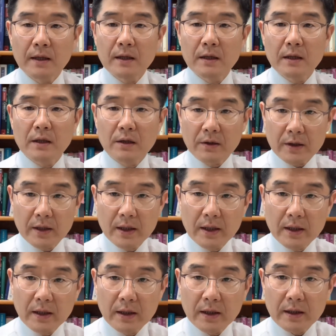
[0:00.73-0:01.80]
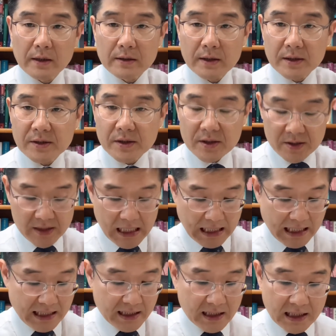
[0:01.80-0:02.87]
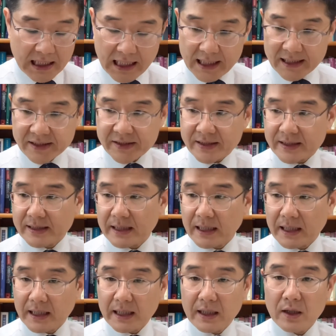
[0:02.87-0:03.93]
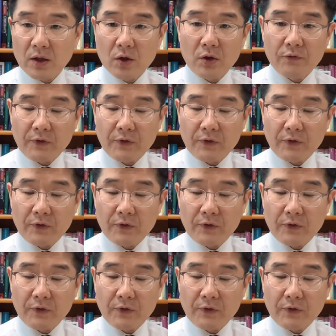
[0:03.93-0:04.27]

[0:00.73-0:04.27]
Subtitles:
Okay, this is second class of